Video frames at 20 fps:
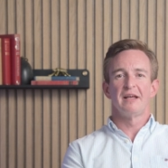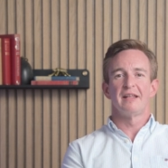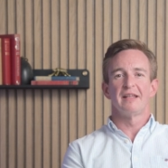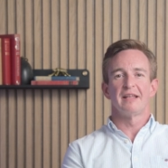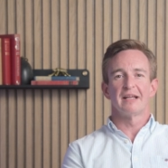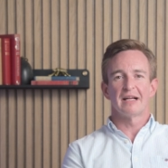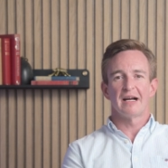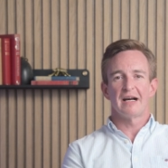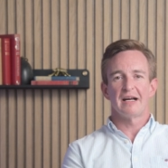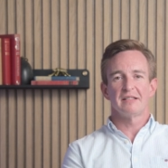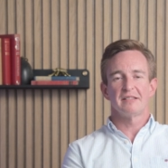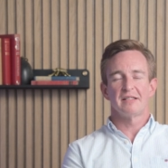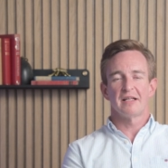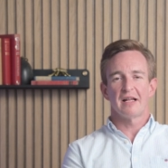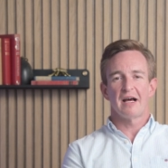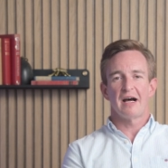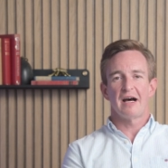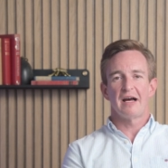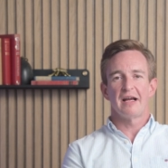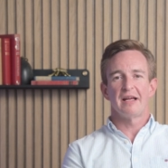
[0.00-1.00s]
The guys
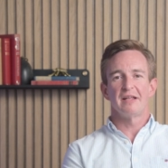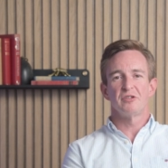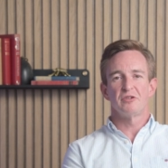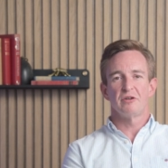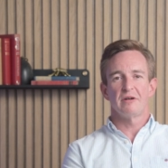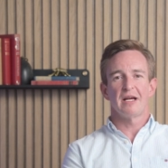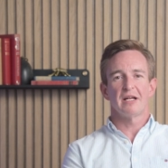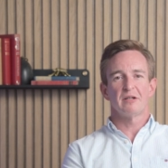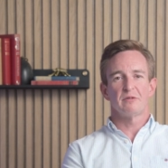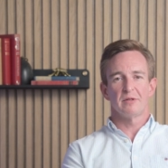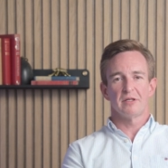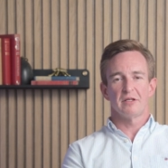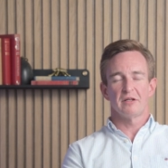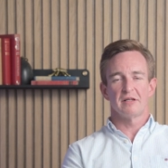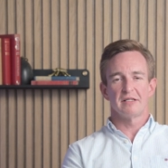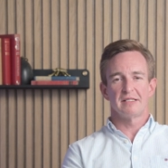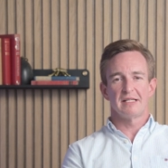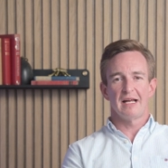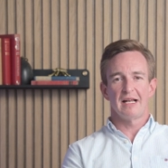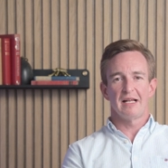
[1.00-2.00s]
that I interact with on
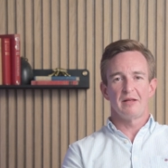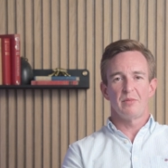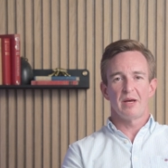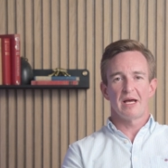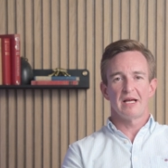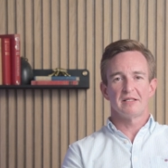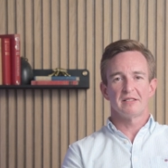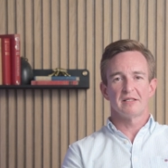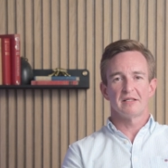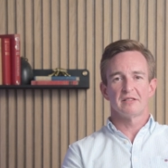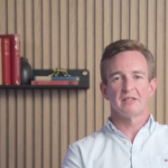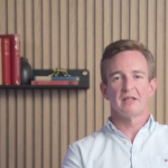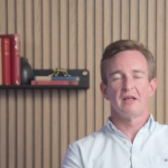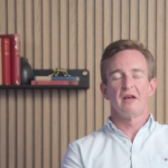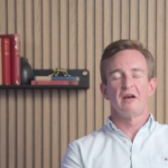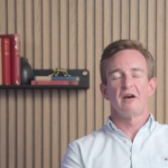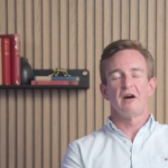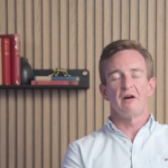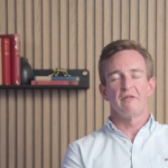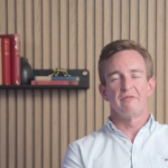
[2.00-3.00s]
a daily basis
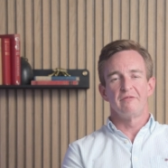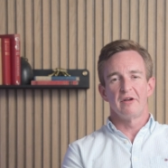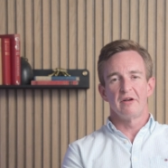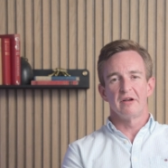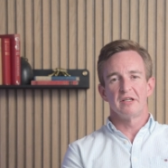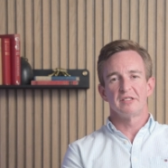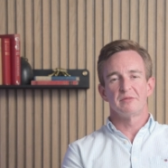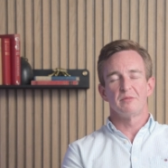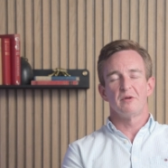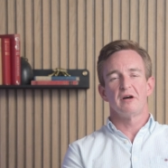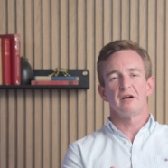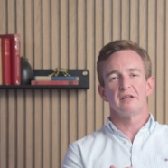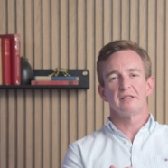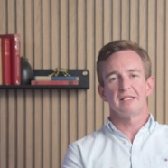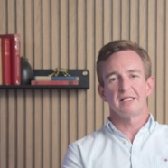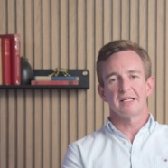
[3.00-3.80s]
are very smart,